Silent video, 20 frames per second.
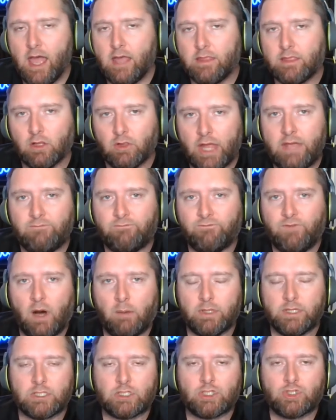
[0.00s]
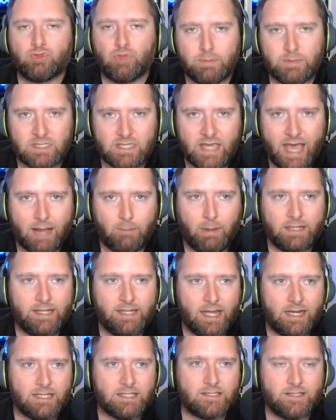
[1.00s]
The late fumble, the strip sack by
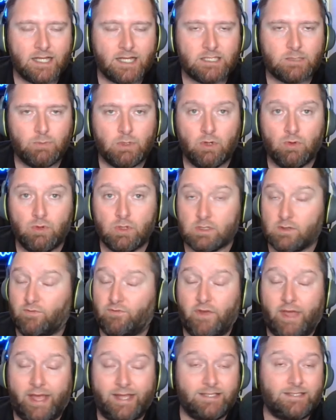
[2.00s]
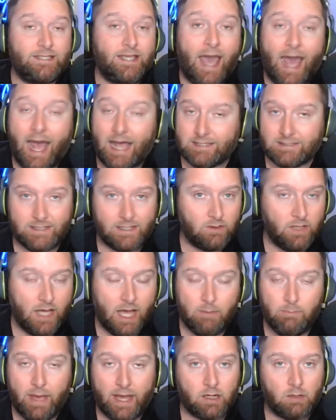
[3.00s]
Danny Stutsman, who is a fantastic
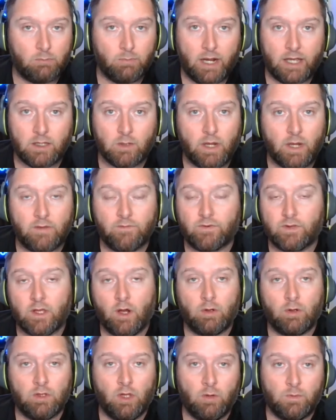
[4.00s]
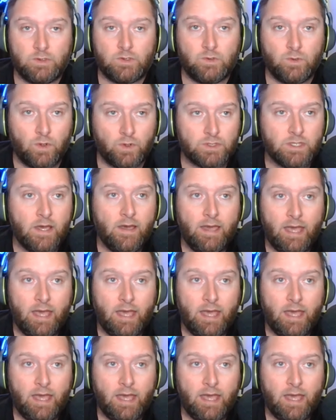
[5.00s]
linebacker, by the way, for the Oklahoma Sooners.